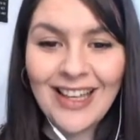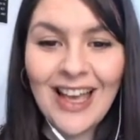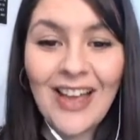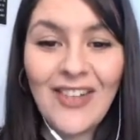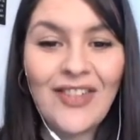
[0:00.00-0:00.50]

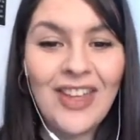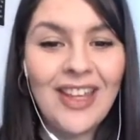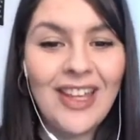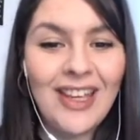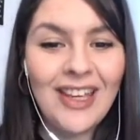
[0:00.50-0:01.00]
I feel
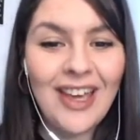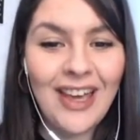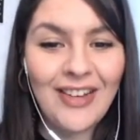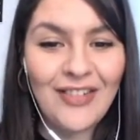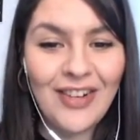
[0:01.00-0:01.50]
like
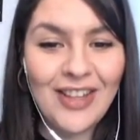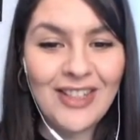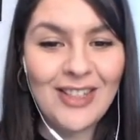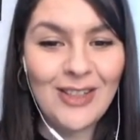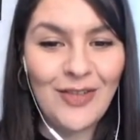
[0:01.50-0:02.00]
uh,
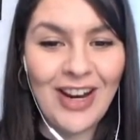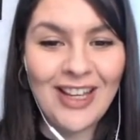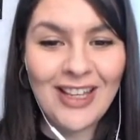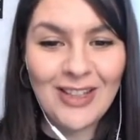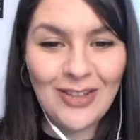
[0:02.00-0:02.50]
this is
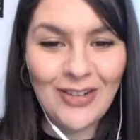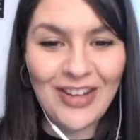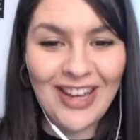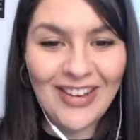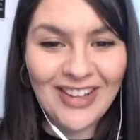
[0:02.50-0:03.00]
Frankie Shona.